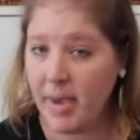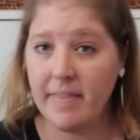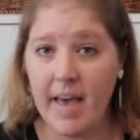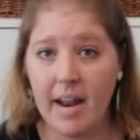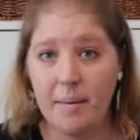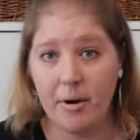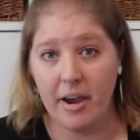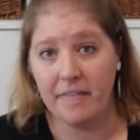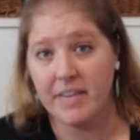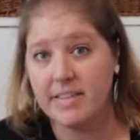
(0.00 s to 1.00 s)
pick that up. All
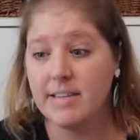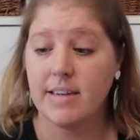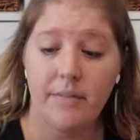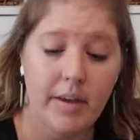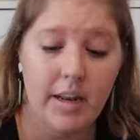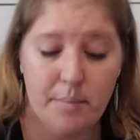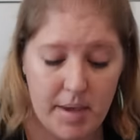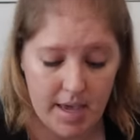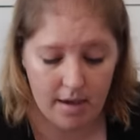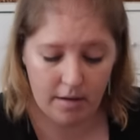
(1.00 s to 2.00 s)
right, this is definitely gonna
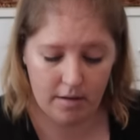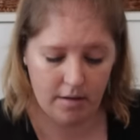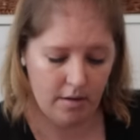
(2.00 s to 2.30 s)
be